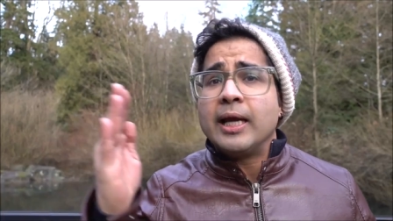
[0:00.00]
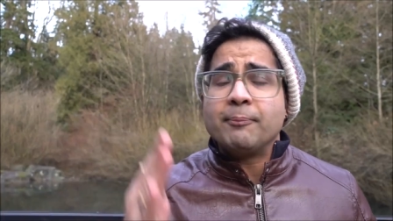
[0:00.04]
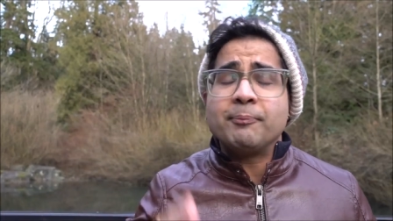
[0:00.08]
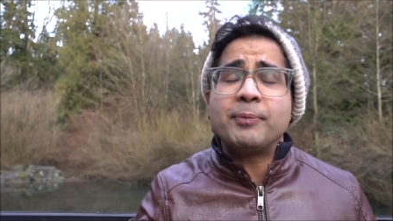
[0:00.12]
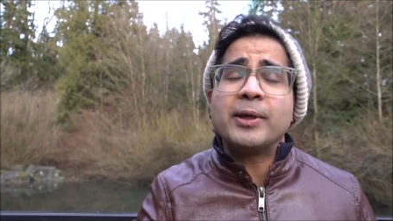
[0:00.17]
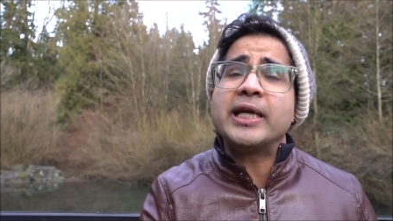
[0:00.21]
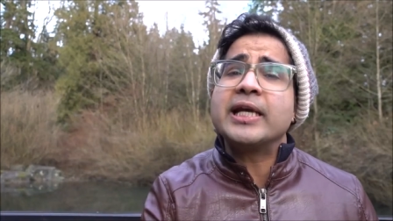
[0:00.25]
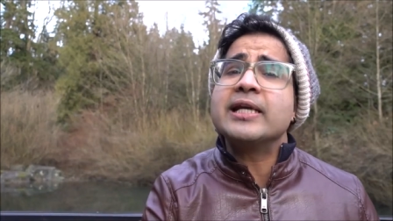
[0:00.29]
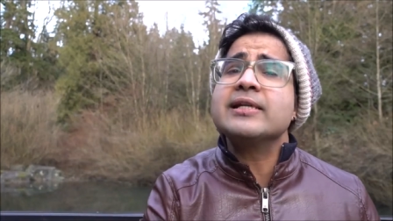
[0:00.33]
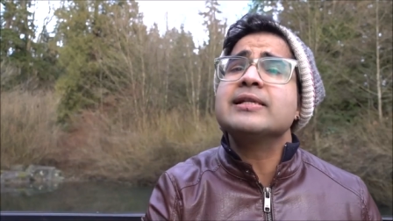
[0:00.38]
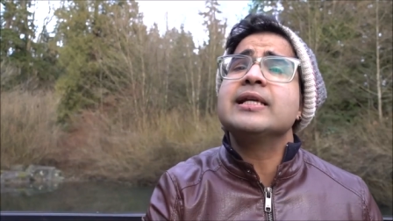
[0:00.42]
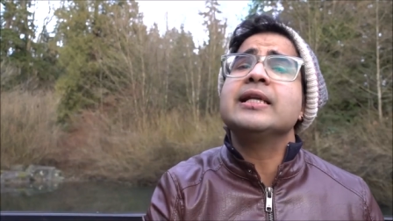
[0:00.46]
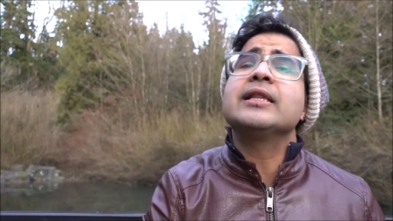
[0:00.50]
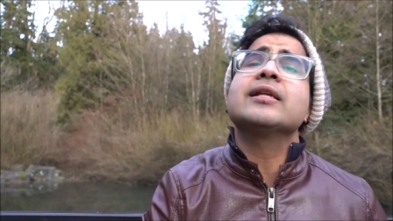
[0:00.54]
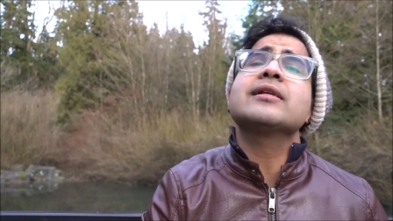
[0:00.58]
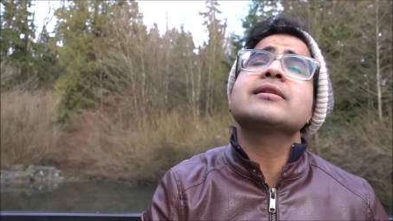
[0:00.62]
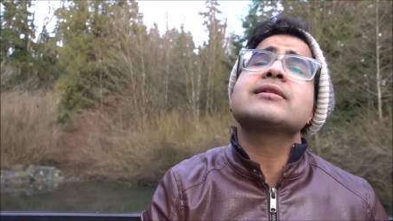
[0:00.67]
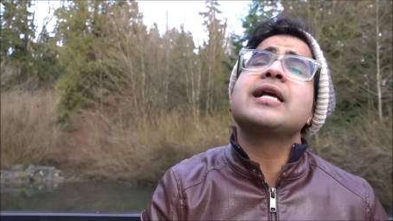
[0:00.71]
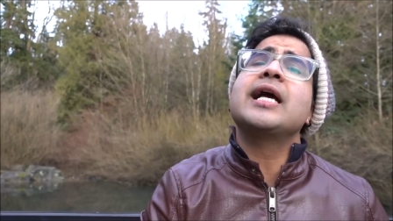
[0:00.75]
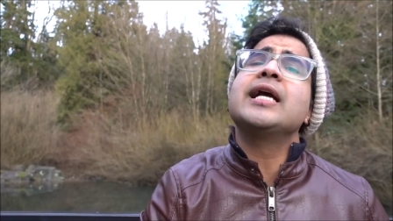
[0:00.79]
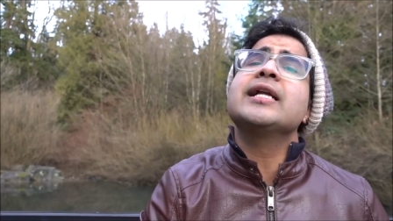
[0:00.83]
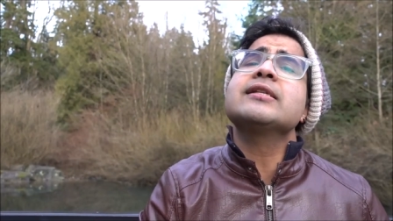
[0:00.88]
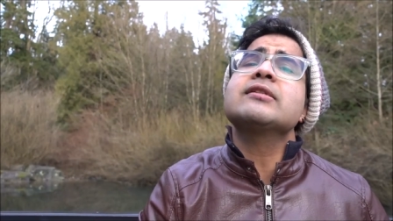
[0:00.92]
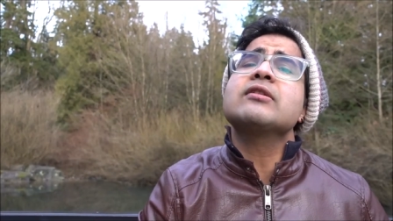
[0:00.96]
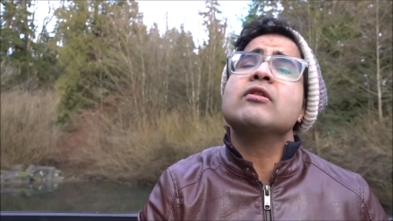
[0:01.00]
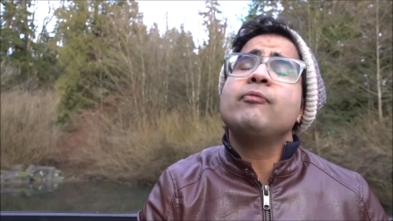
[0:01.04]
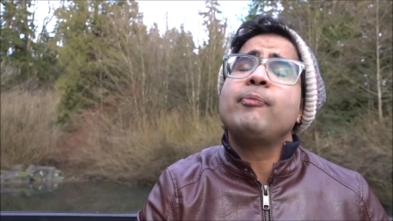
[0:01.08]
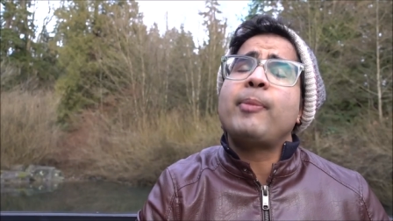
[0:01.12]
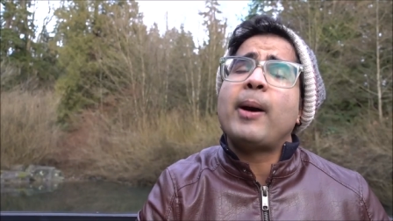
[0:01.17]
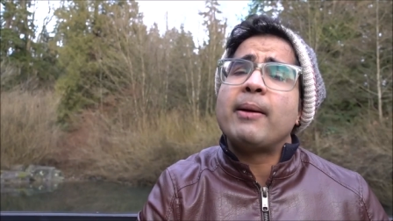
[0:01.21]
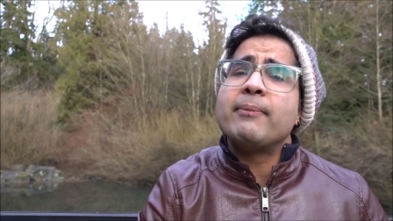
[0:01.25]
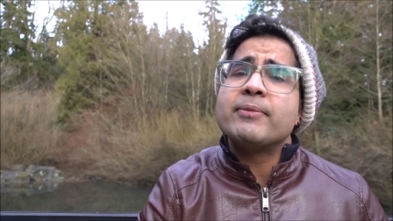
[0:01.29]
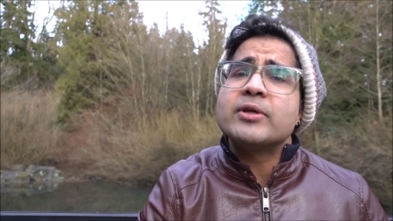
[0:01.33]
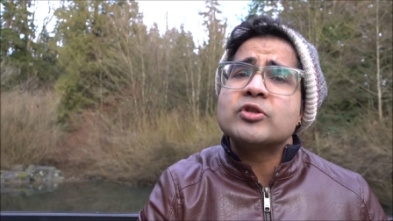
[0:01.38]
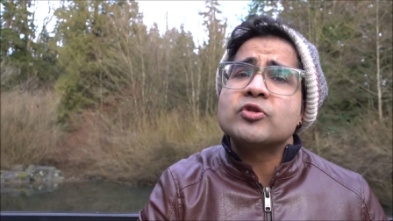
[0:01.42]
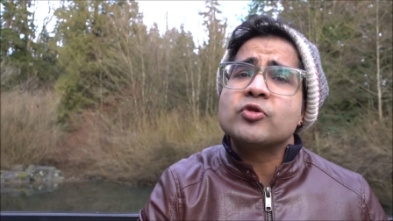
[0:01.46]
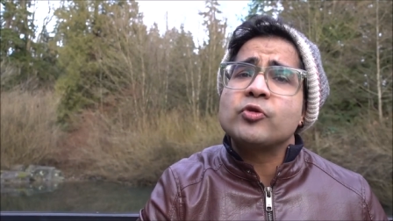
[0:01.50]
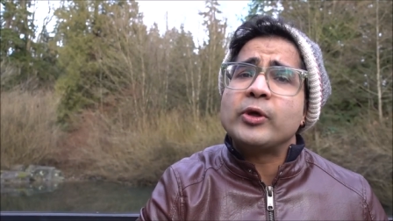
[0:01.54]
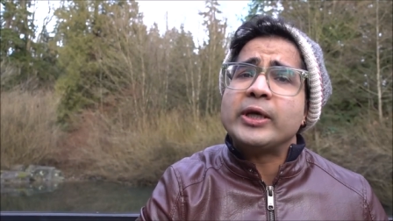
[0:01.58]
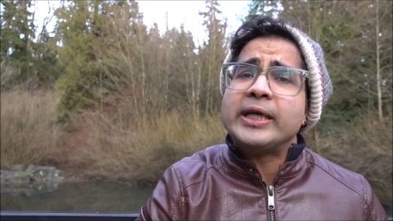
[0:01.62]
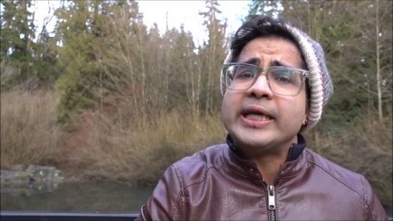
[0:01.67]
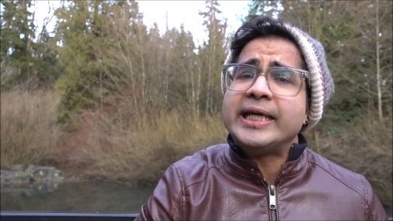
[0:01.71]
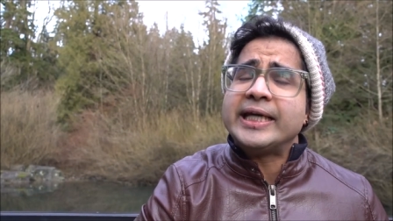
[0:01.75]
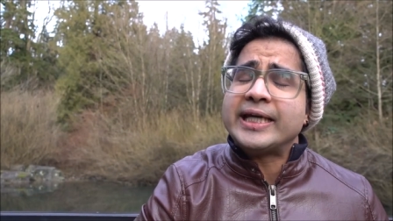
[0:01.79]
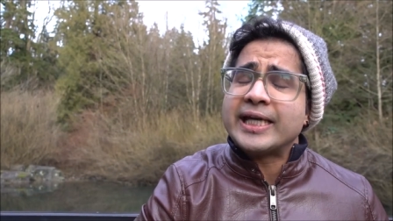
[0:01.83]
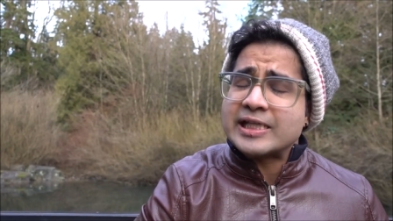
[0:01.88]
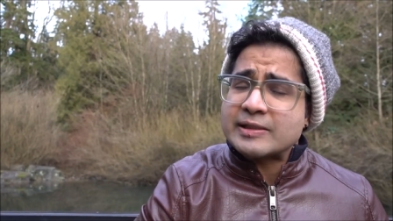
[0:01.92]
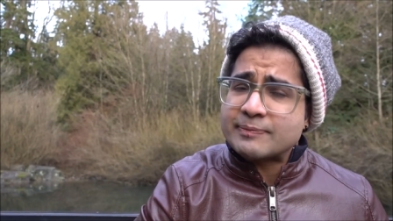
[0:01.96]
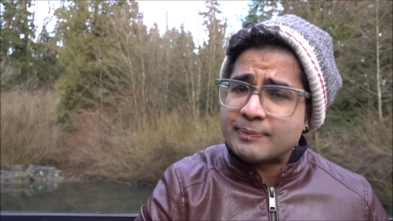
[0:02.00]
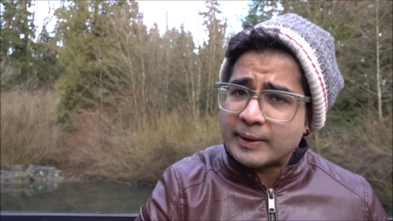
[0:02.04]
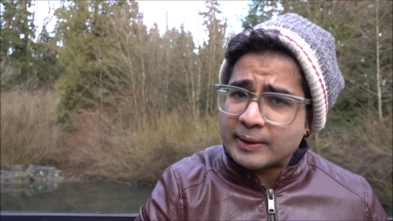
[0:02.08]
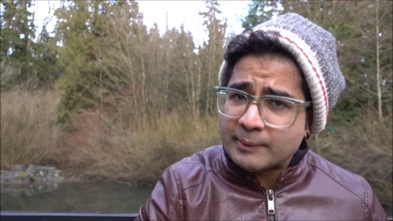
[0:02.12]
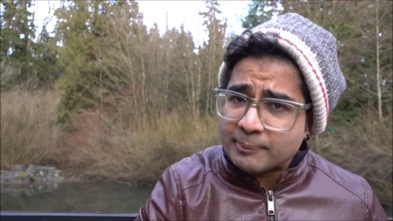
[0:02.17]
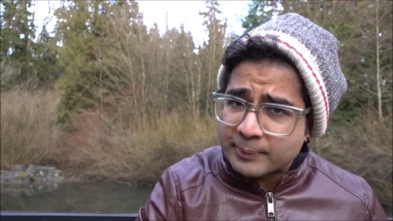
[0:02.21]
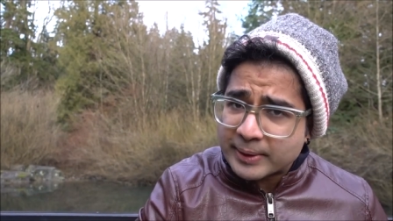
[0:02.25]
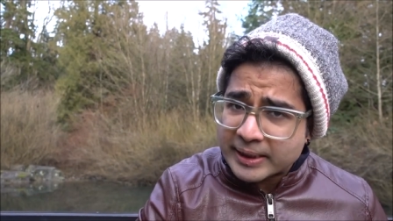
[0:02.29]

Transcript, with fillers: Because in the science of palmistry, it has been